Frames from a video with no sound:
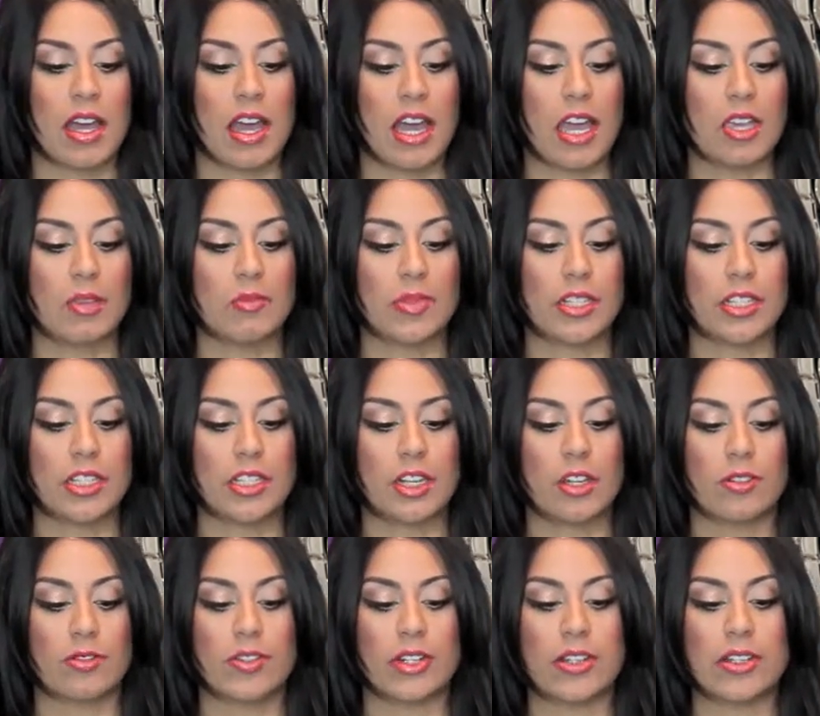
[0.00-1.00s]
I'm going to
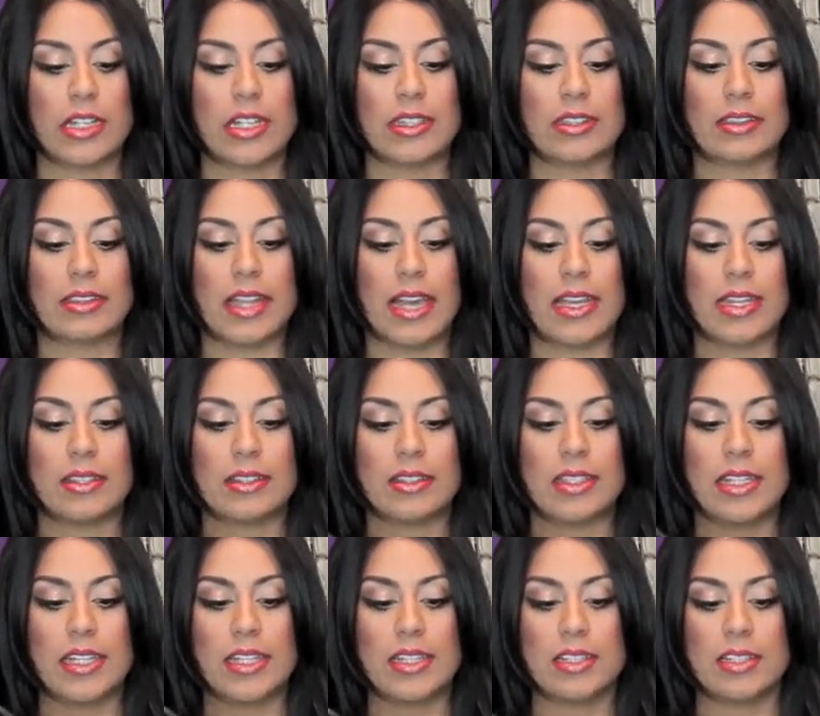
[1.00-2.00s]
go very
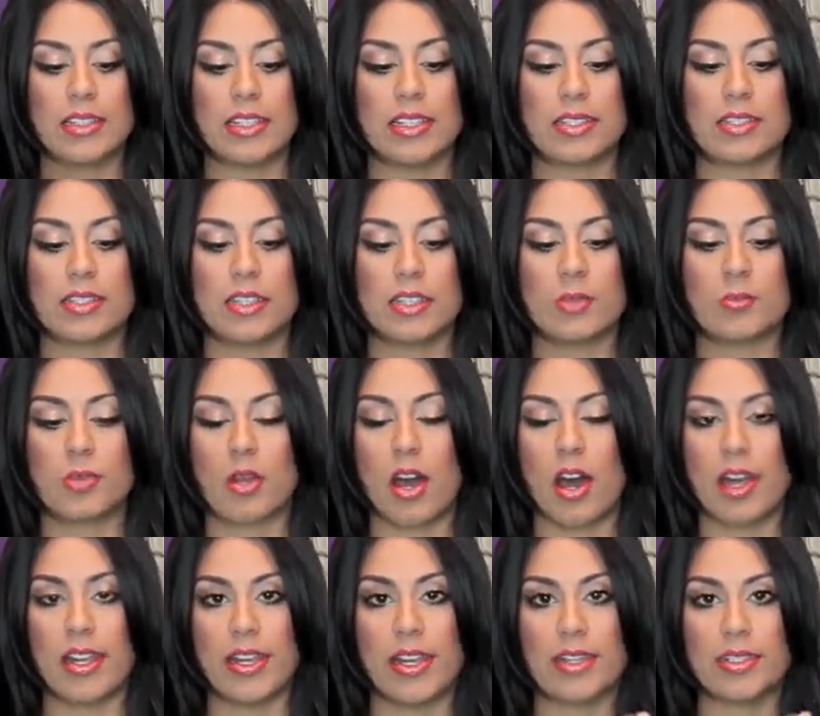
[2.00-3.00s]
lightly into the
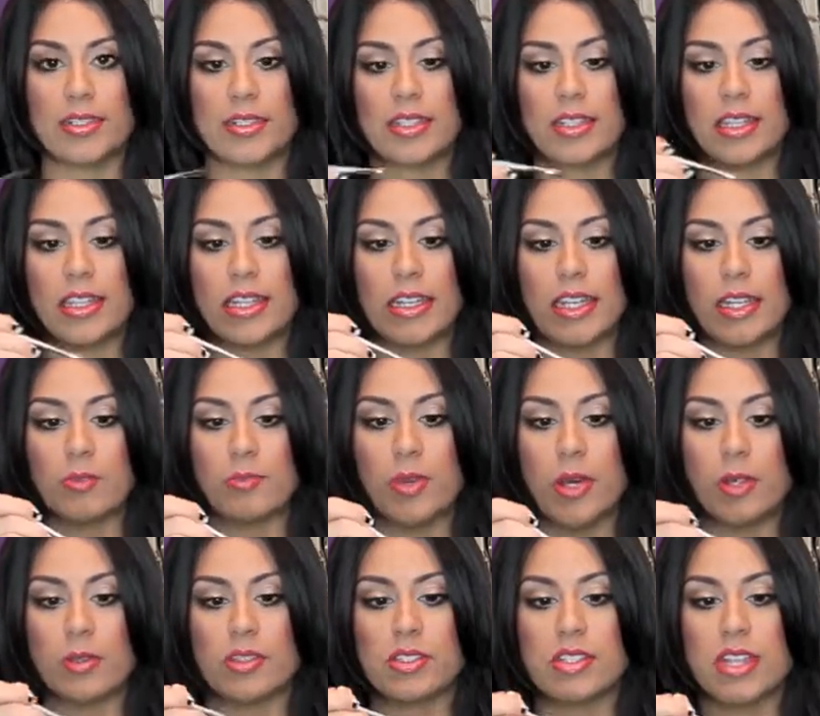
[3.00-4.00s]
product, getting
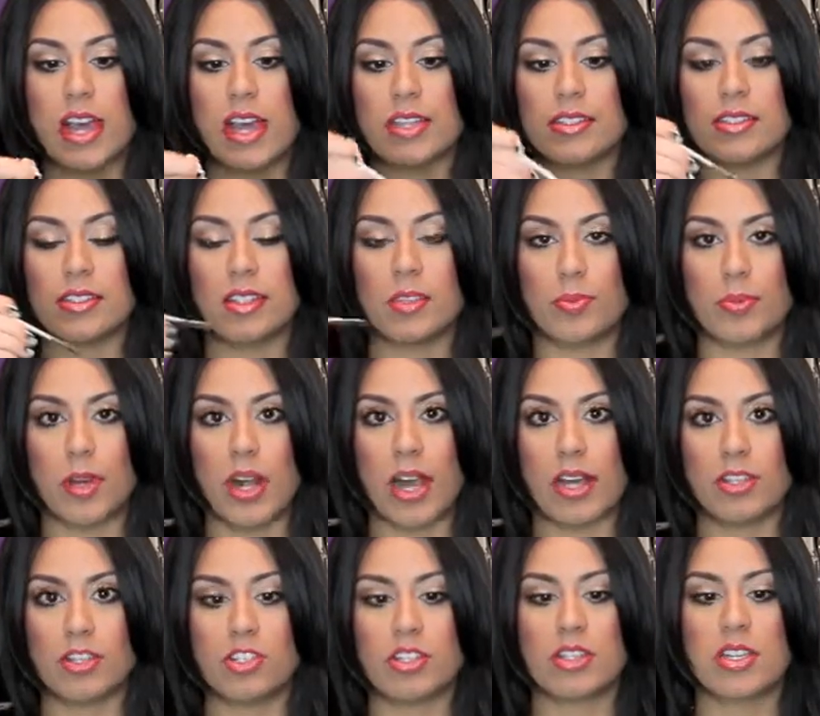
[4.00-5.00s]
both sides of the
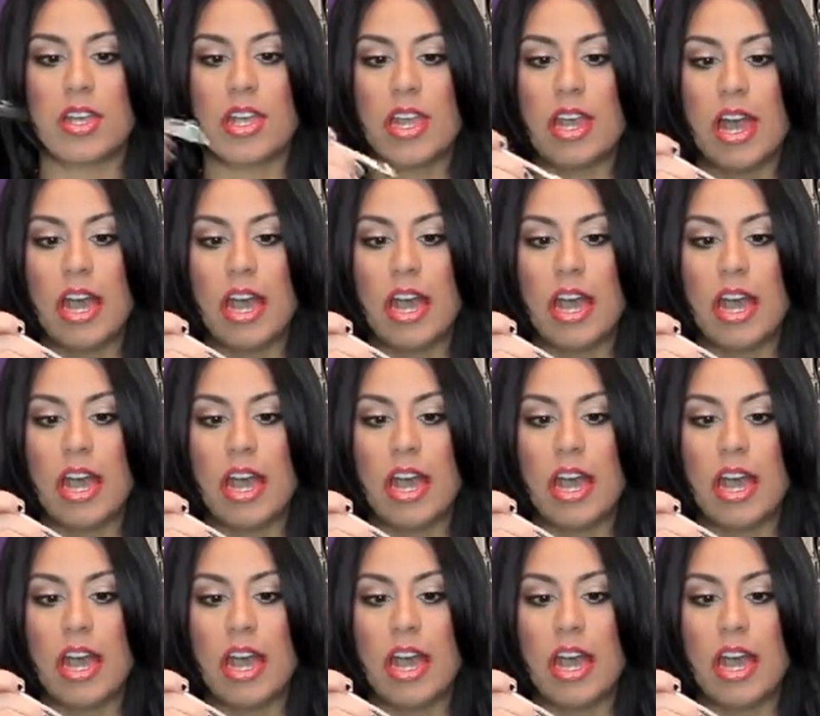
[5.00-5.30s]
brush.